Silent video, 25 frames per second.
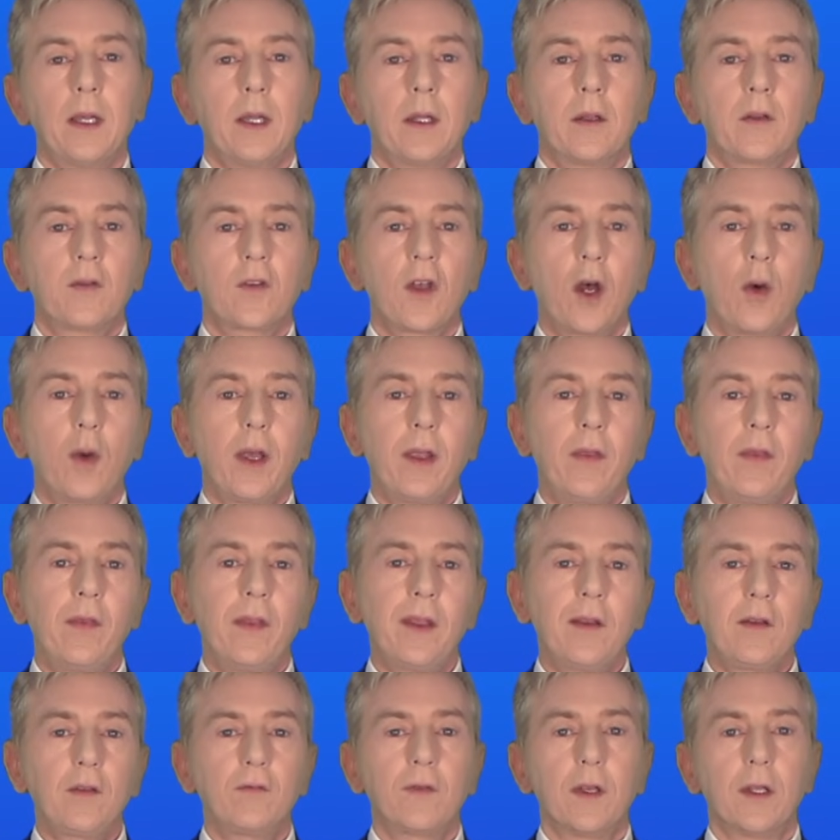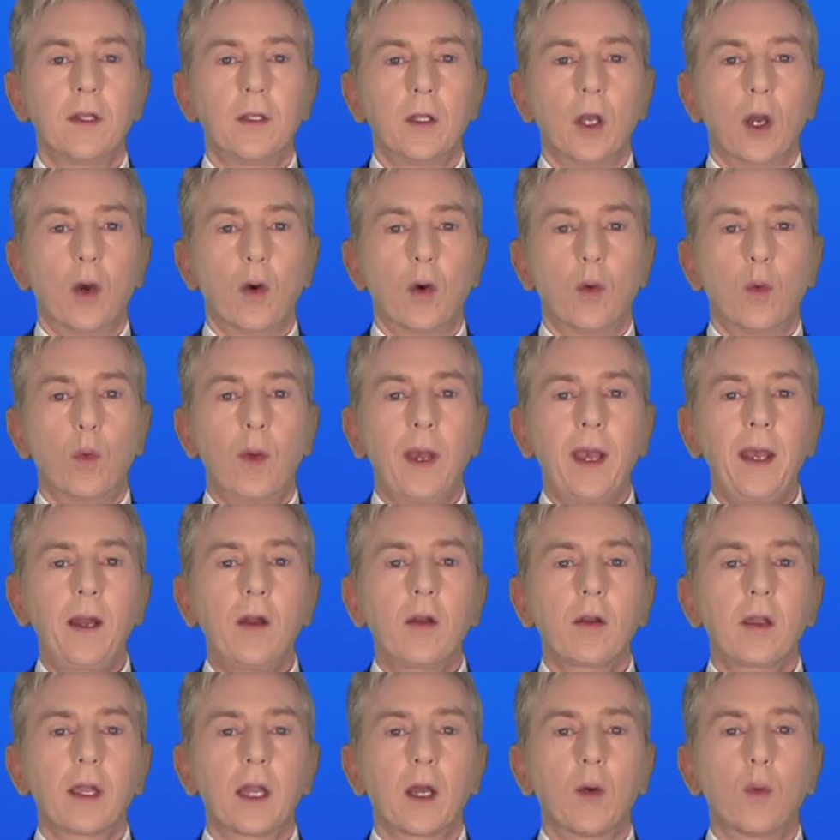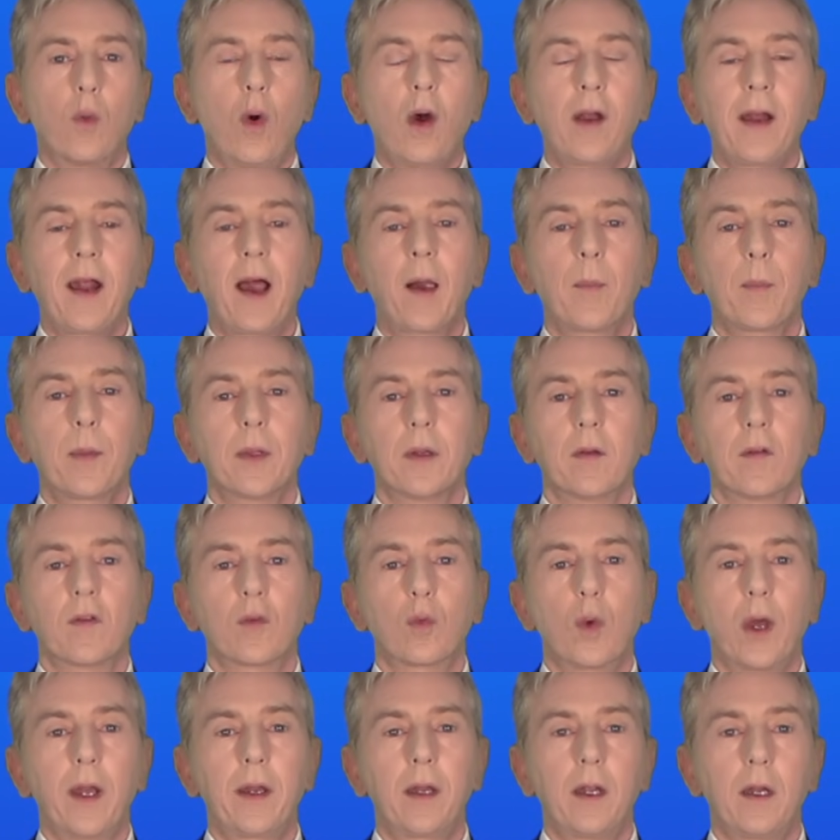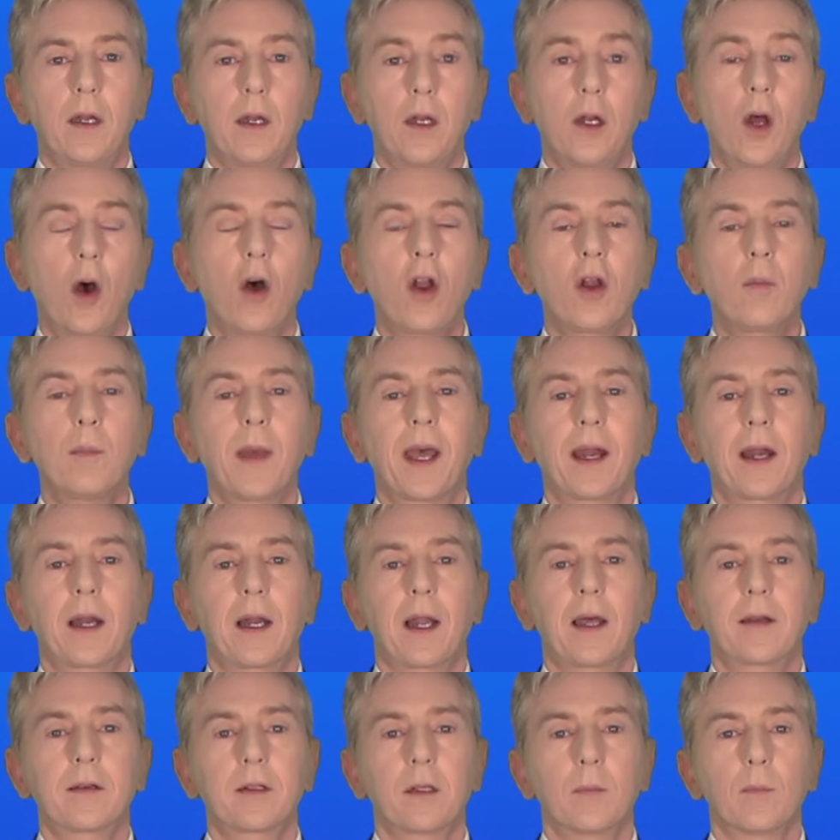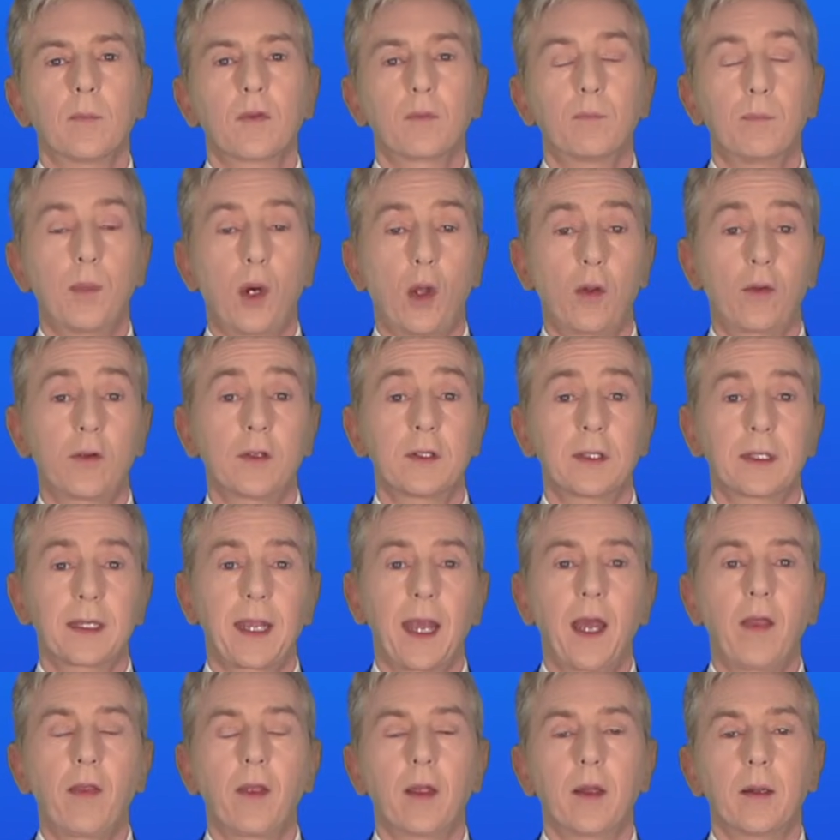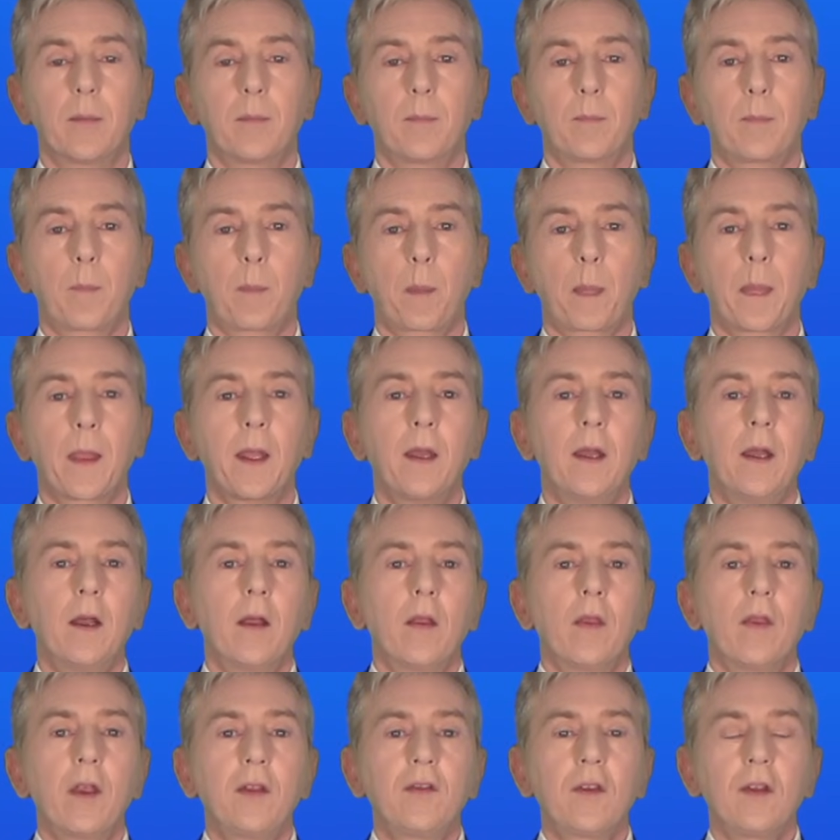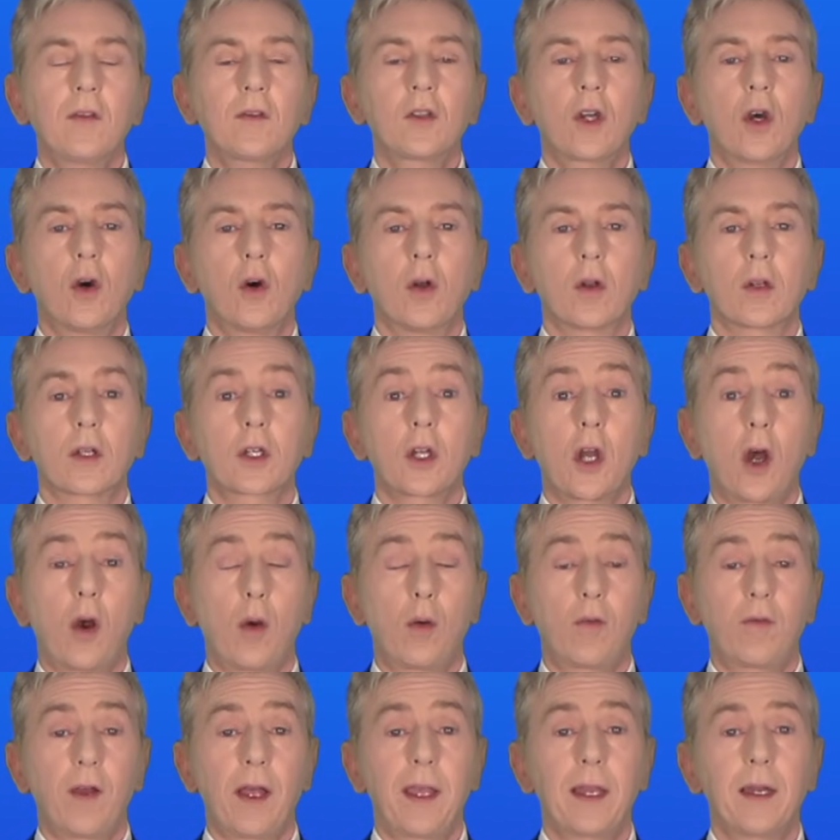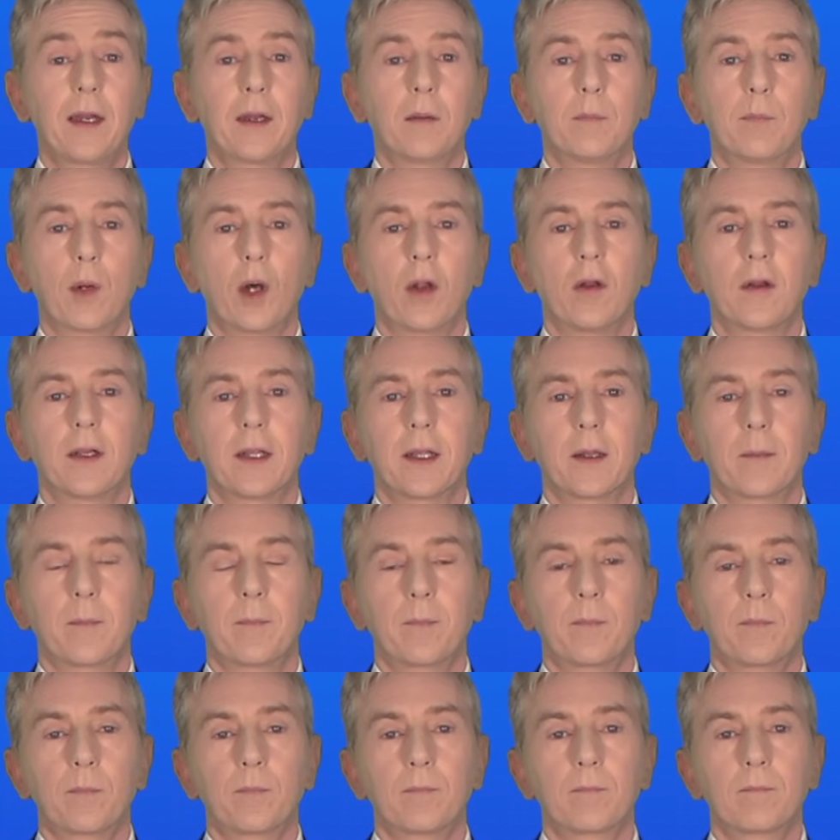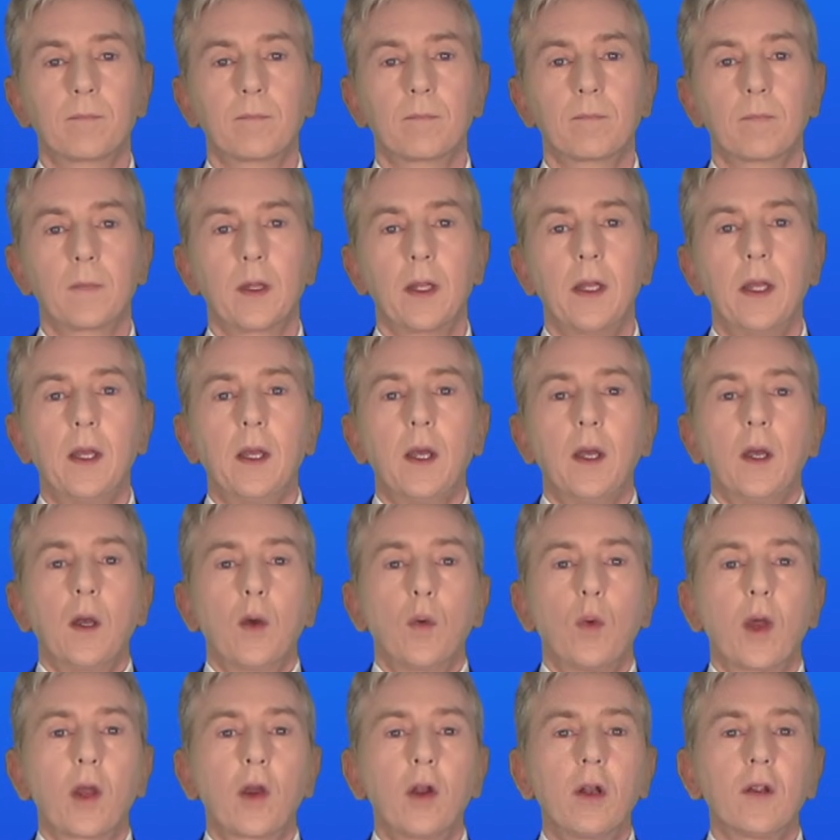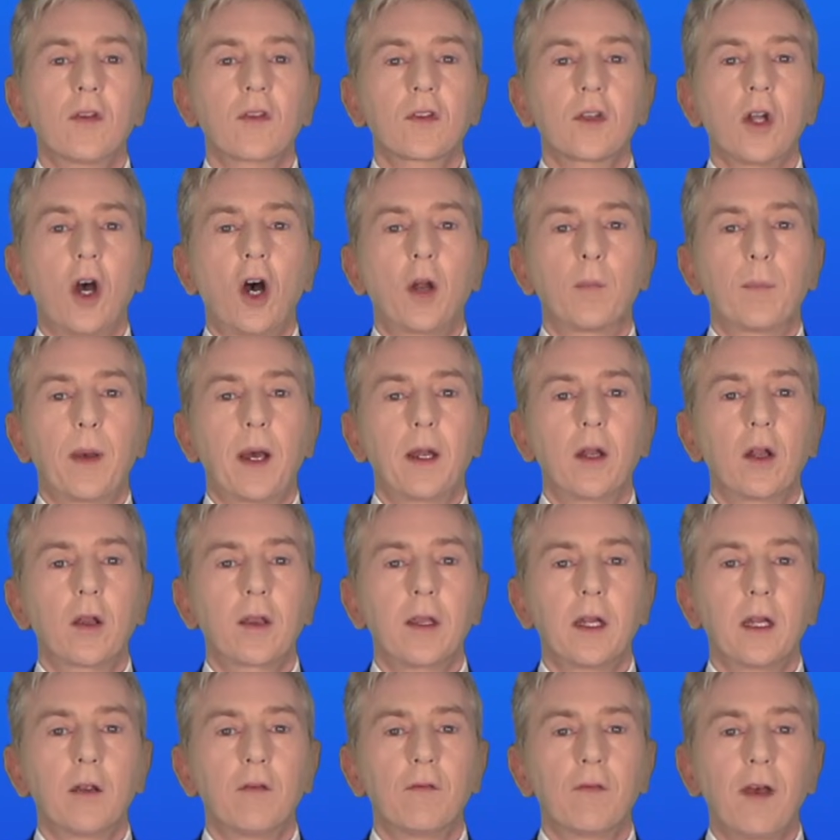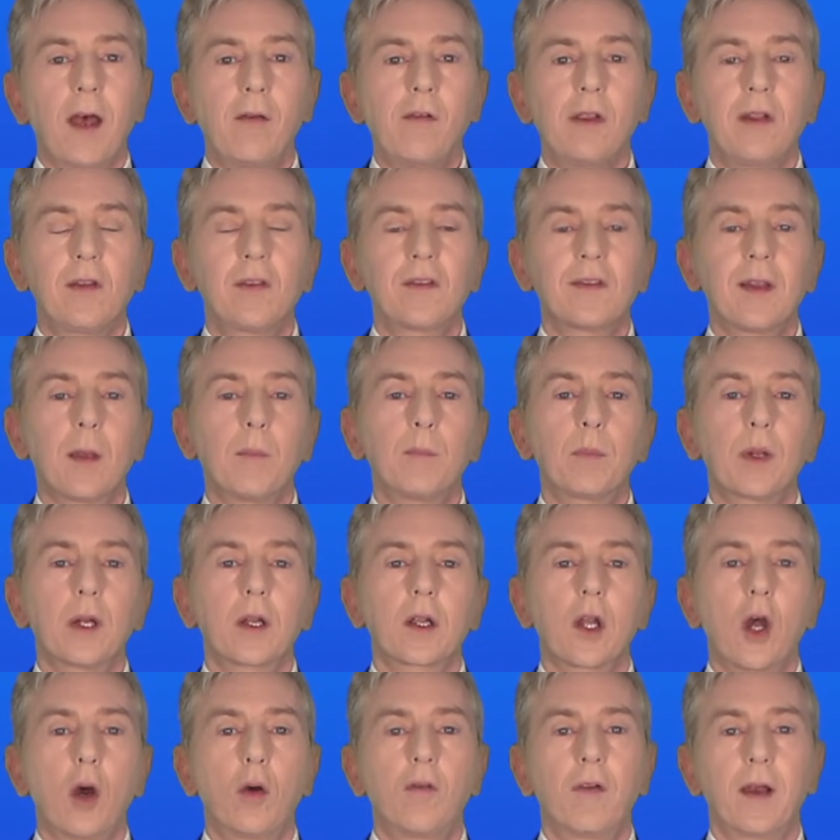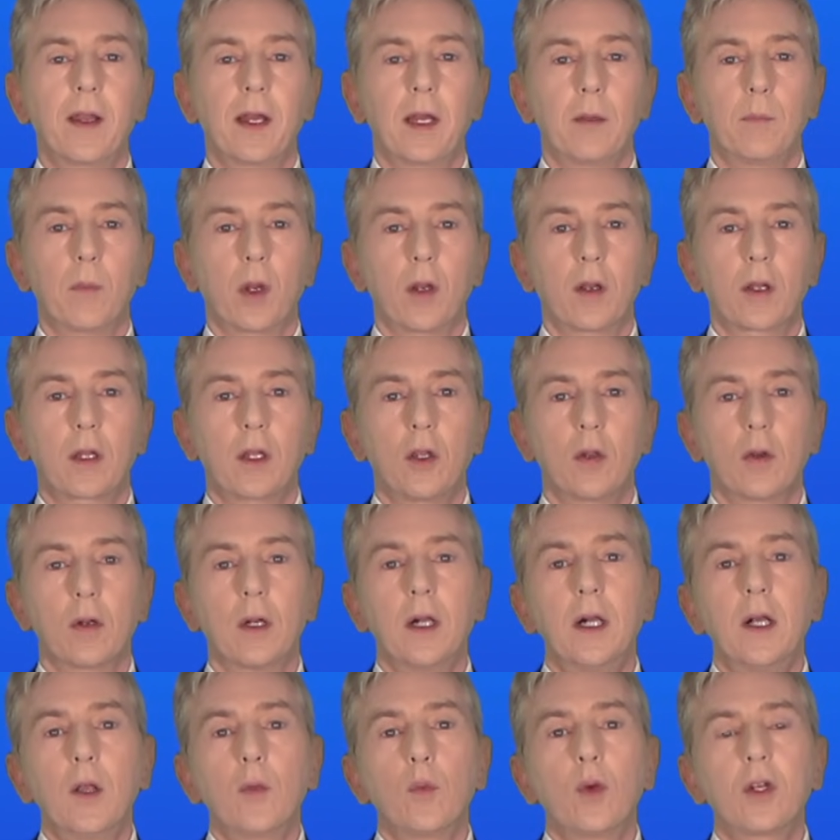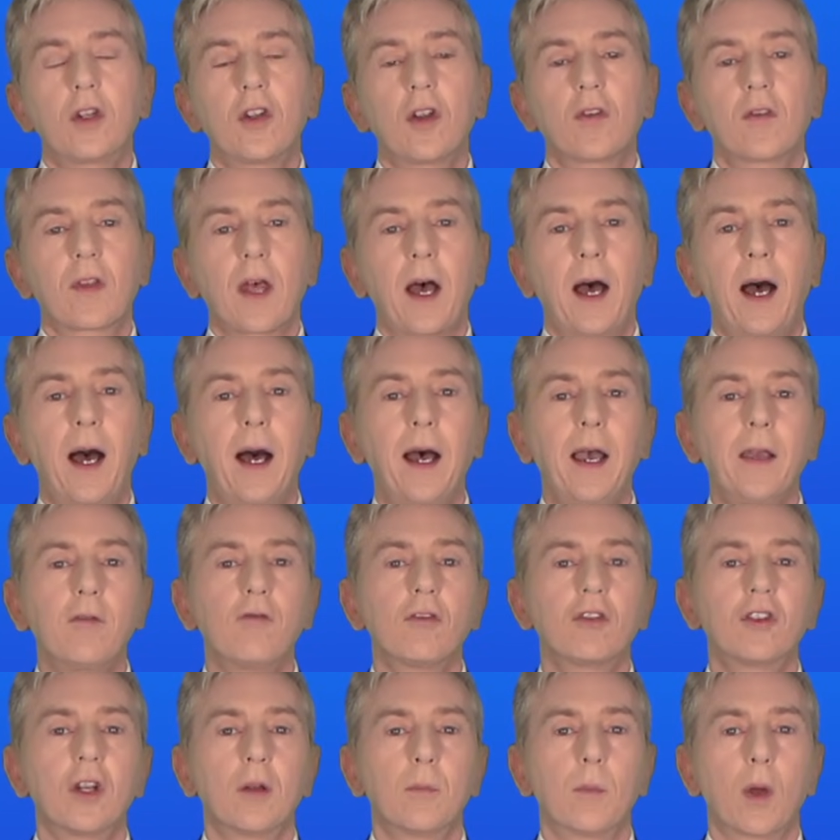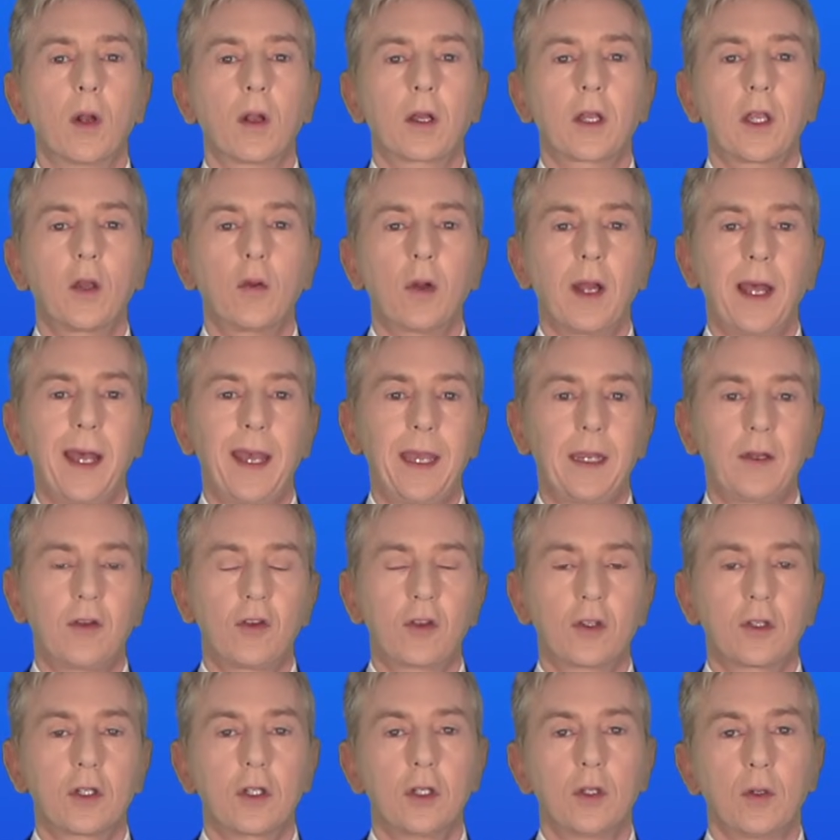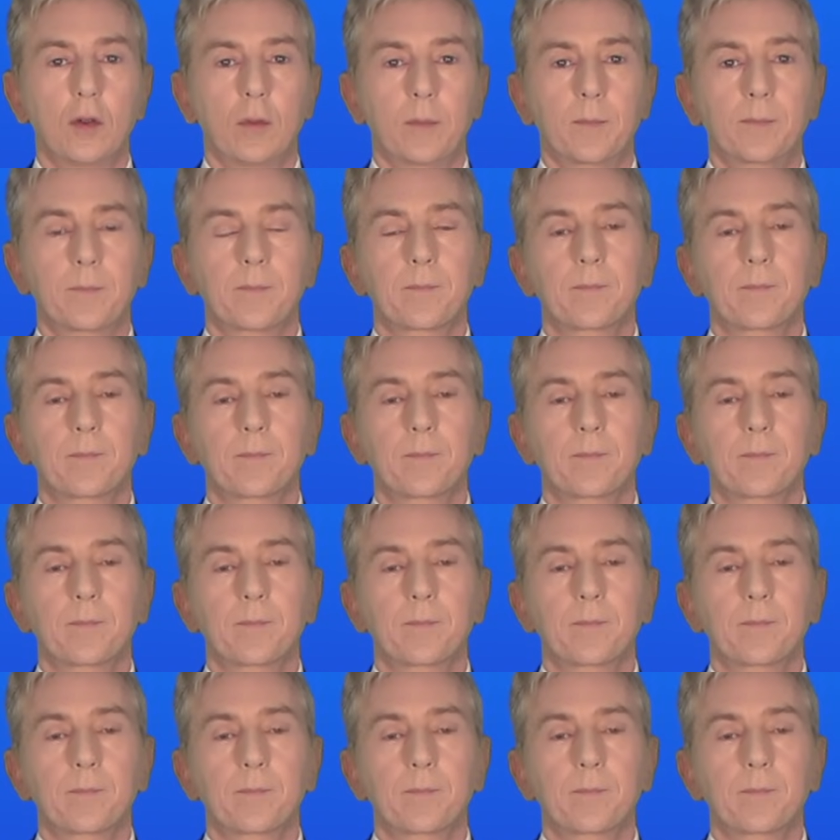So in this video, we're looking at what happens when non-metal atoms bond together. This is called covalent bonding. We're going to start by looking at a very simple covalent molecule, which is the hydrogen molecule H2.